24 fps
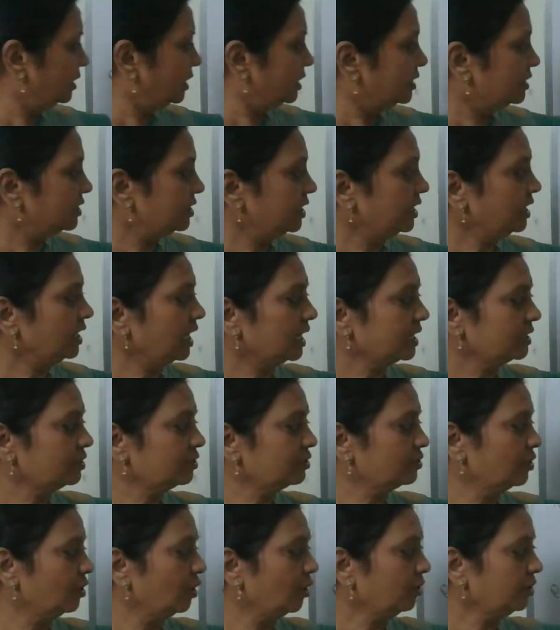She has
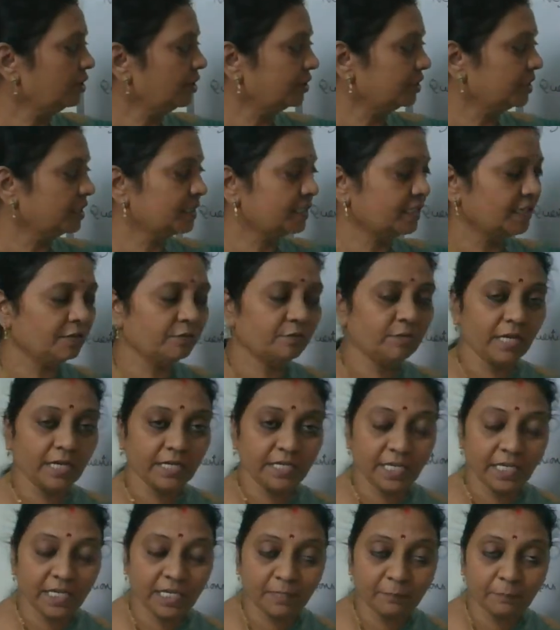not received
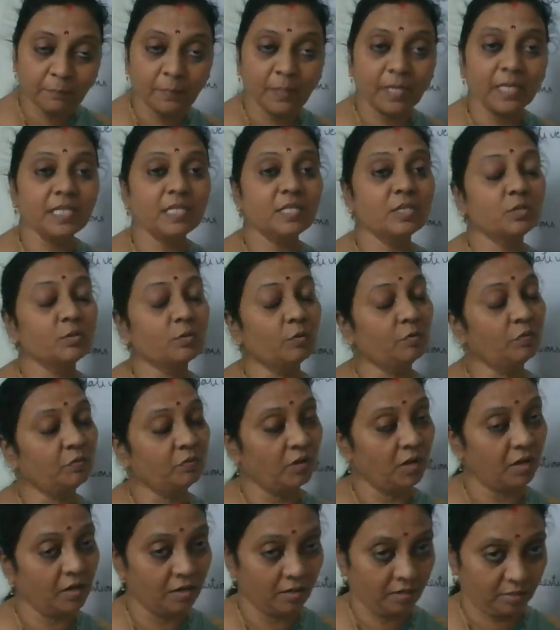any reply so
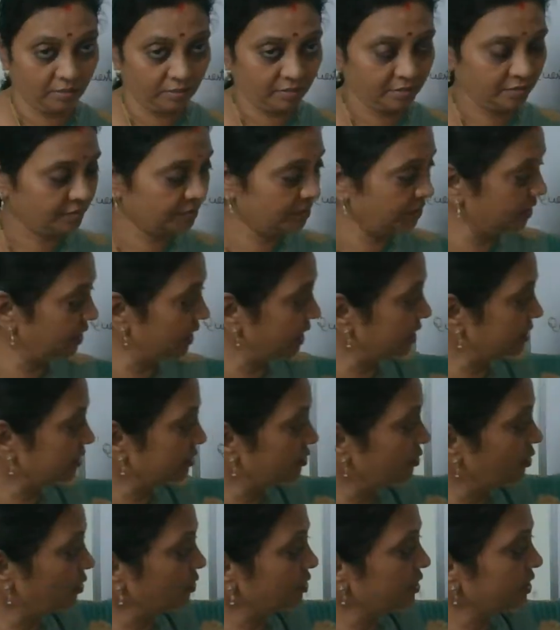far. She has
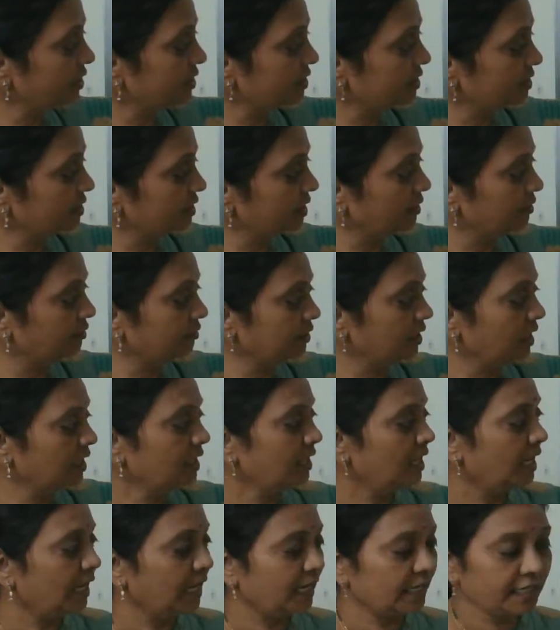not received
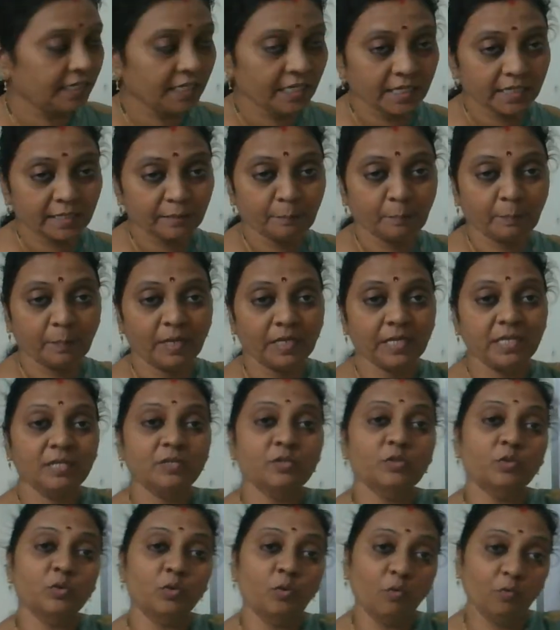any reply
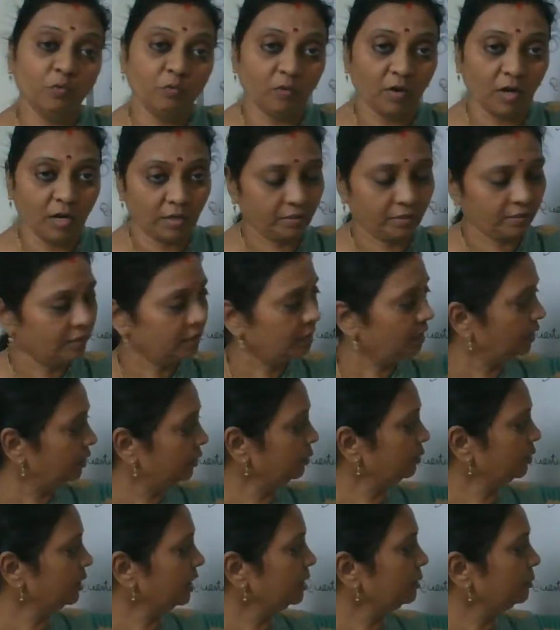so far.
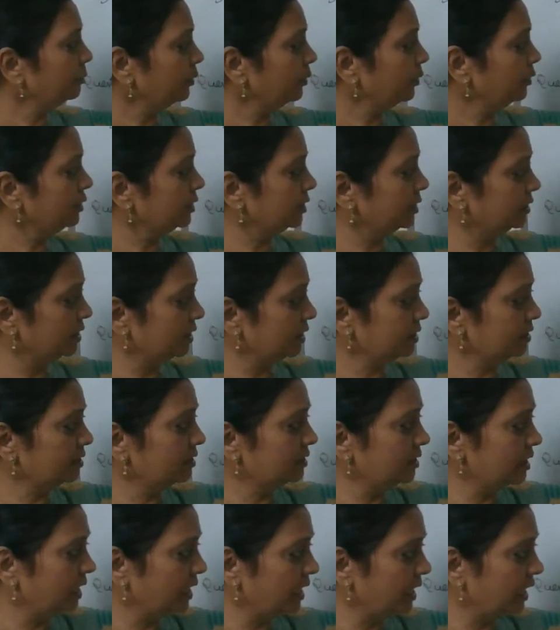You can put
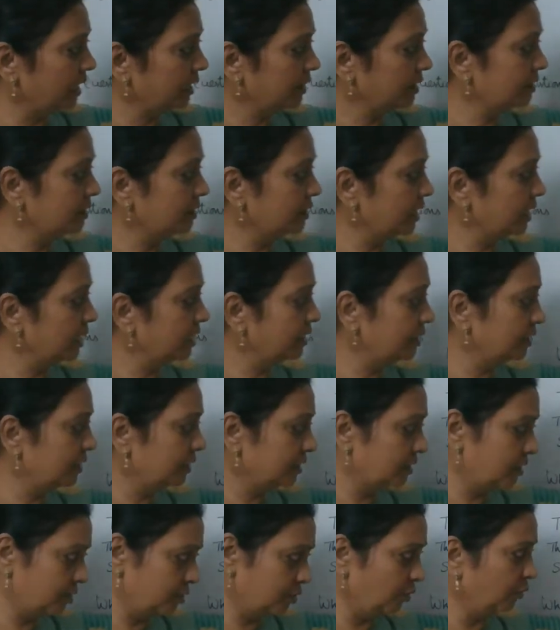this yet and
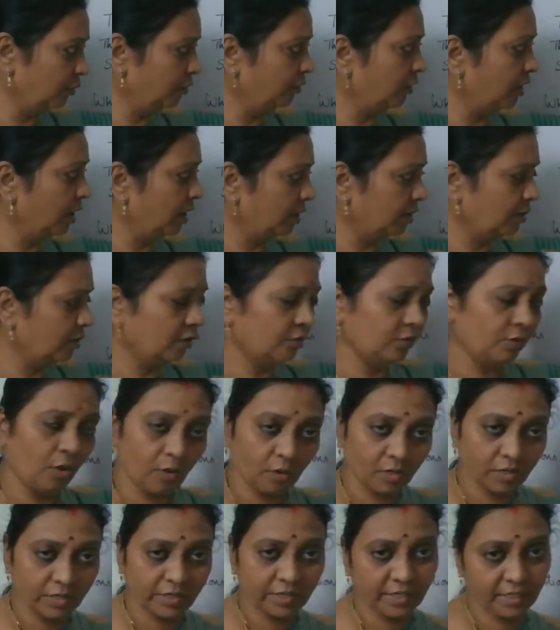so far, or
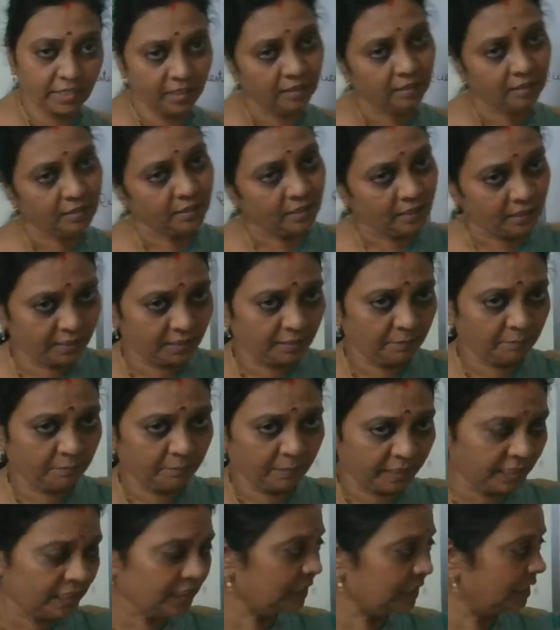already in the
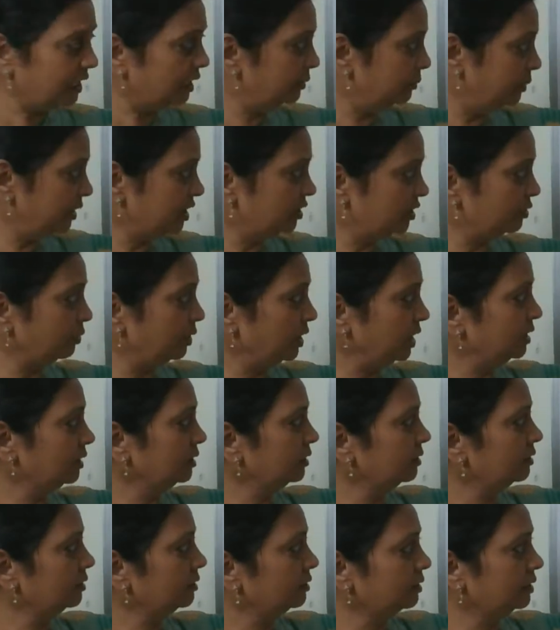middle, in
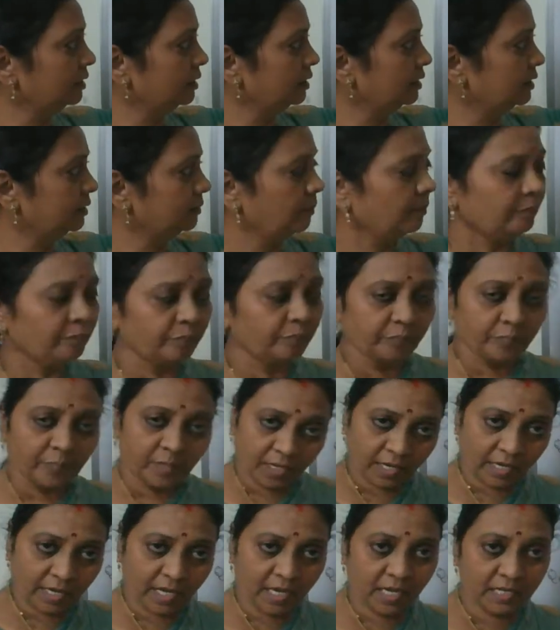between the
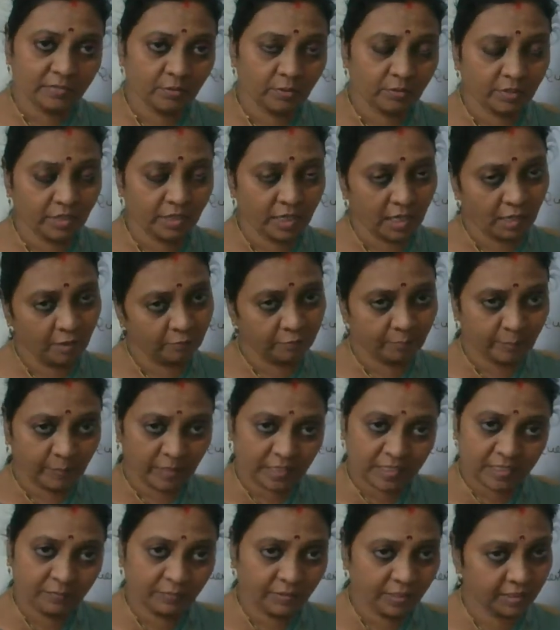has or have
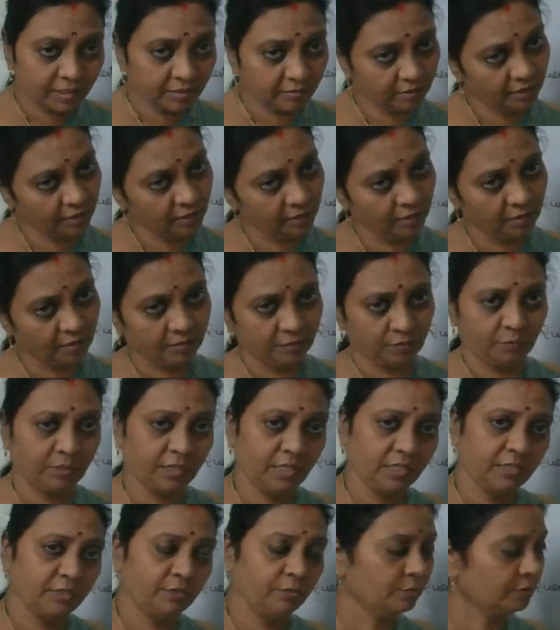plus V3
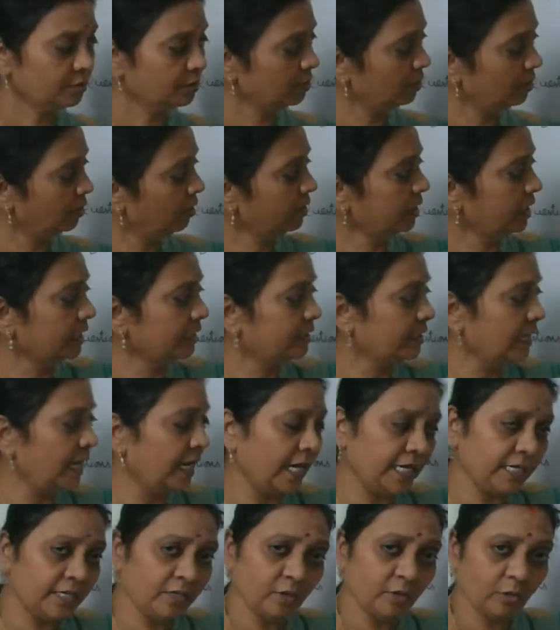can use, or at the
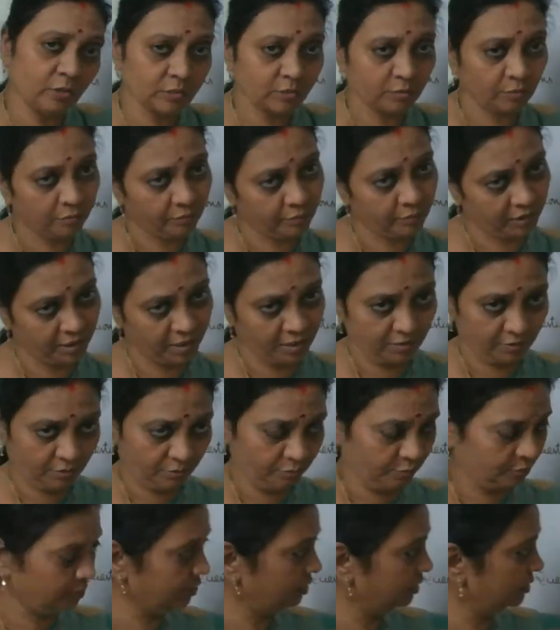end also we can
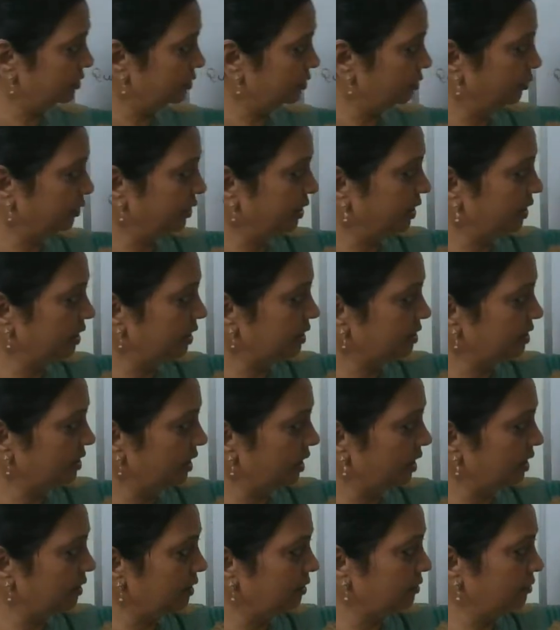use. So here,
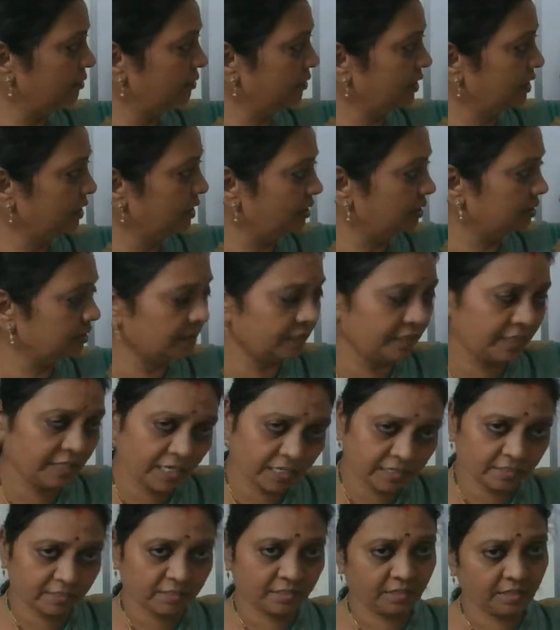see, here
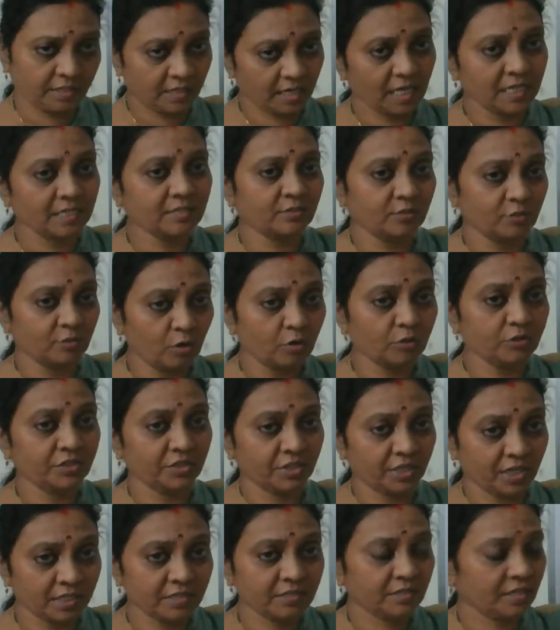yet, he has not
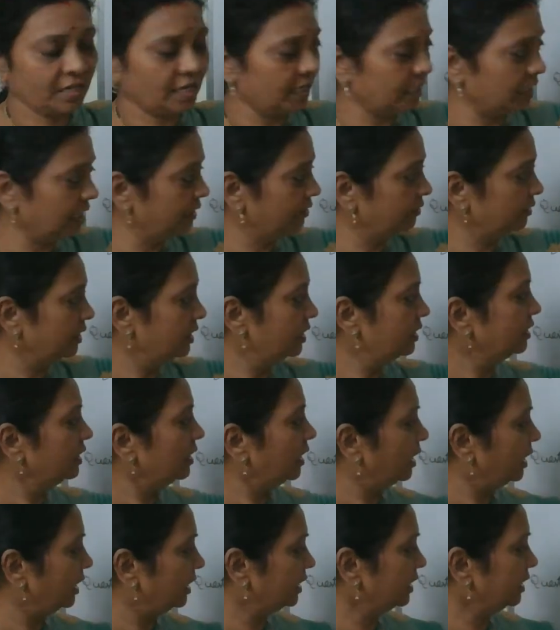yet arrived,
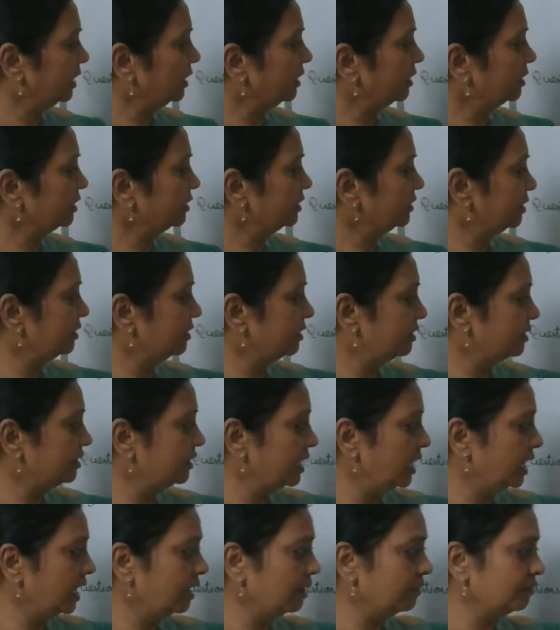and here
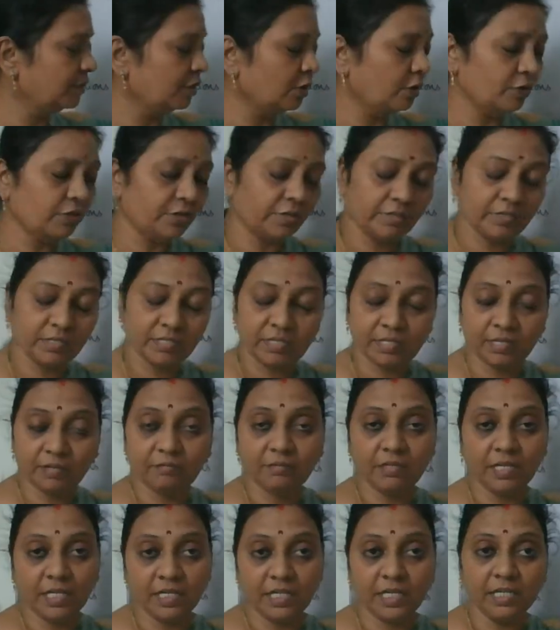they have not
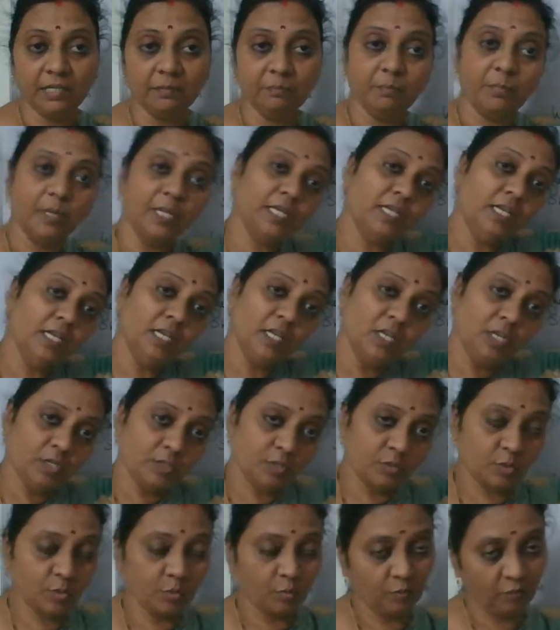received any reply
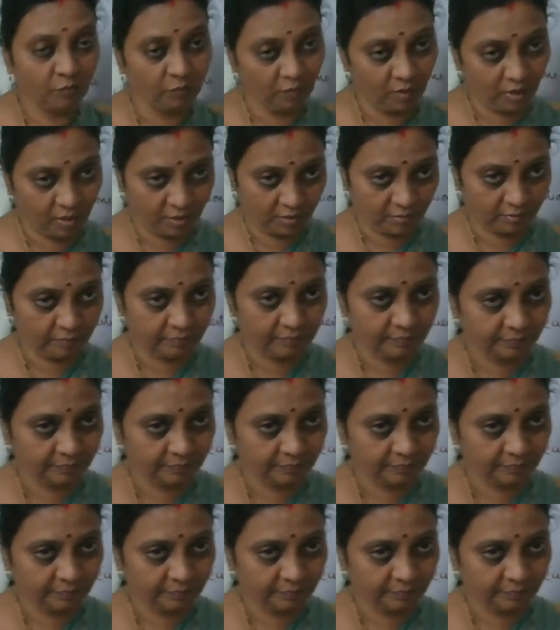so far.